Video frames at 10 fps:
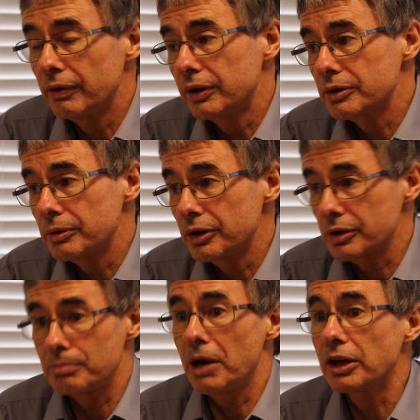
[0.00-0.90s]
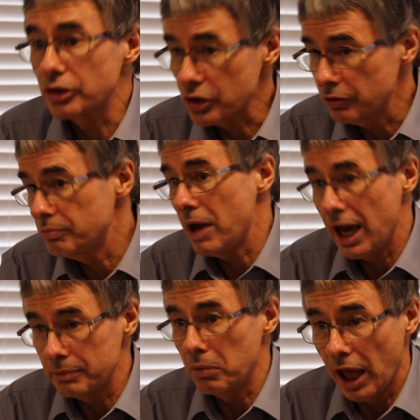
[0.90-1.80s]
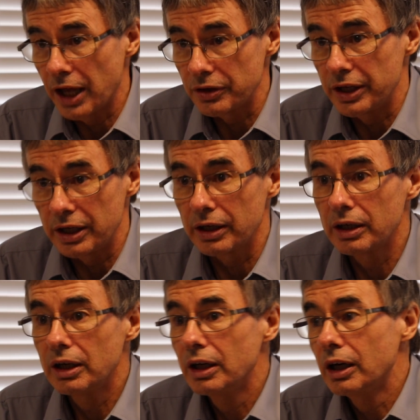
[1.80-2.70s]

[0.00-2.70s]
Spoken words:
There's a bunch of bad blood there,